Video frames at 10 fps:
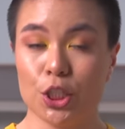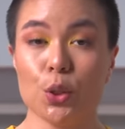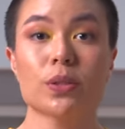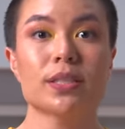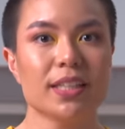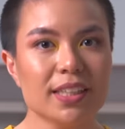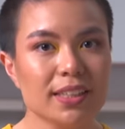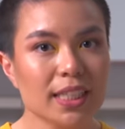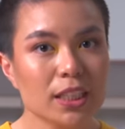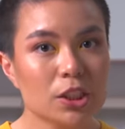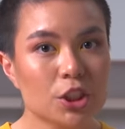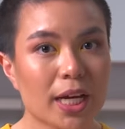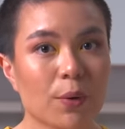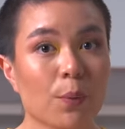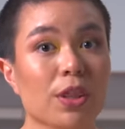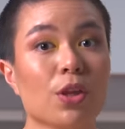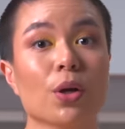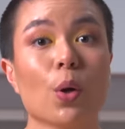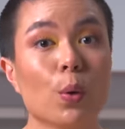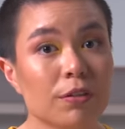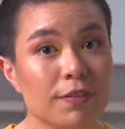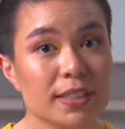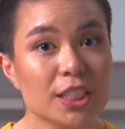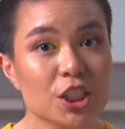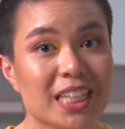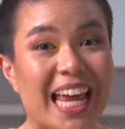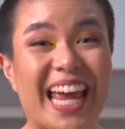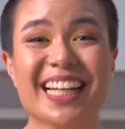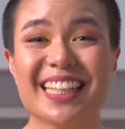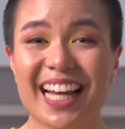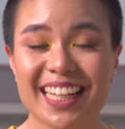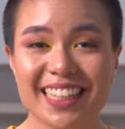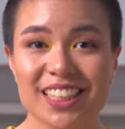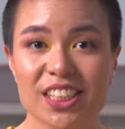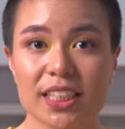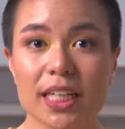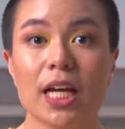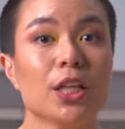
You still need to check with your own physician and dietitian